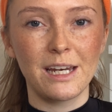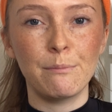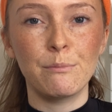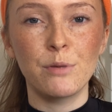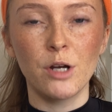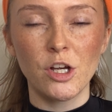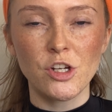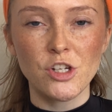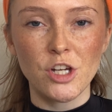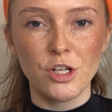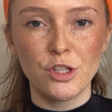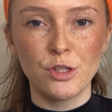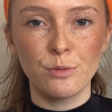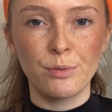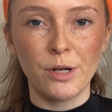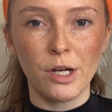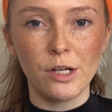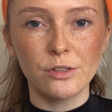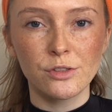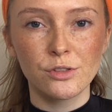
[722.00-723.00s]
of brush out the
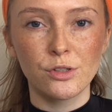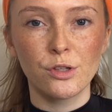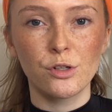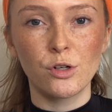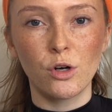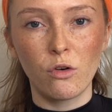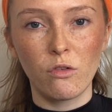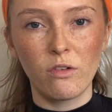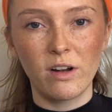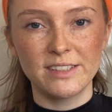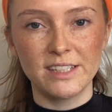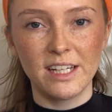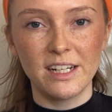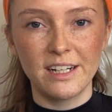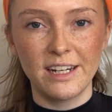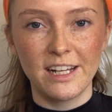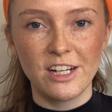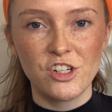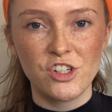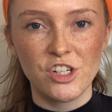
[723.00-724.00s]
brows so they're already in a
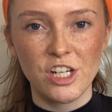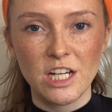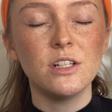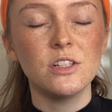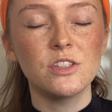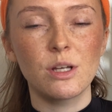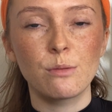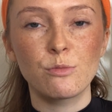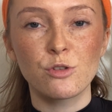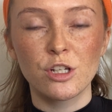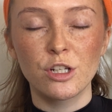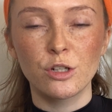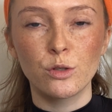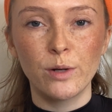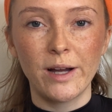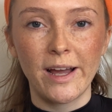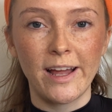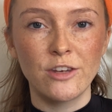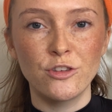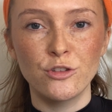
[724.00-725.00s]
nice shape, so I'm just going to go
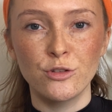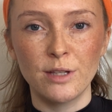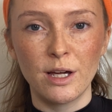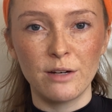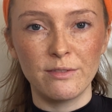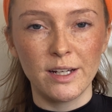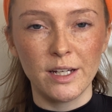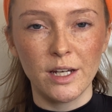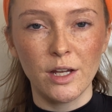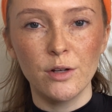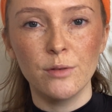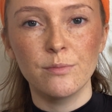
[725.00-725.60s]
ahead and do that right now.